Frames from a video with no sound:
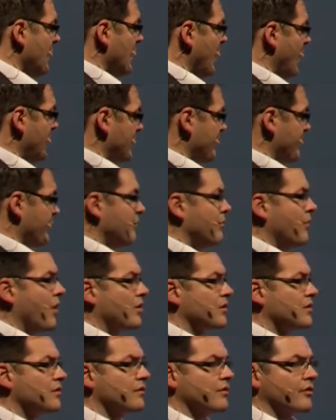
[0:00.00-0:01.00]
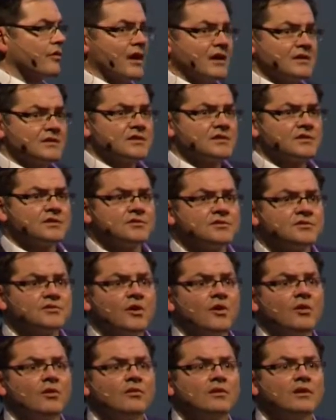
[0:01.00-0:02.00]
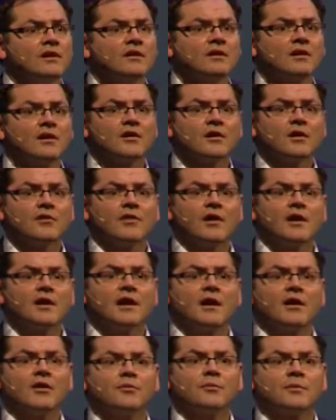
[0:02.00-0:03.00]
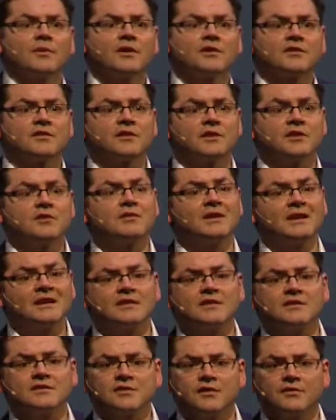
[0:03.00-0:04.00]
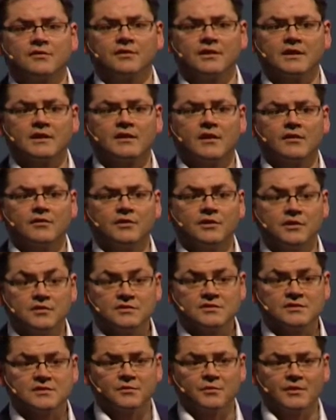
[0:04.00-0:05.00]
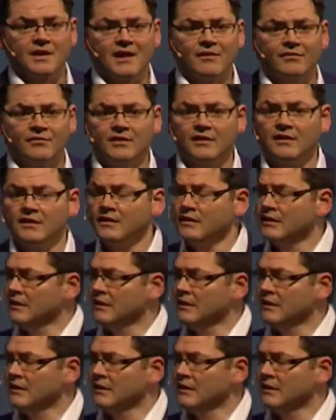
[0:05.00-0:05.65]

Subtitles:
a different model for access control in Orion Health because of the uniqueness of the users that we have there.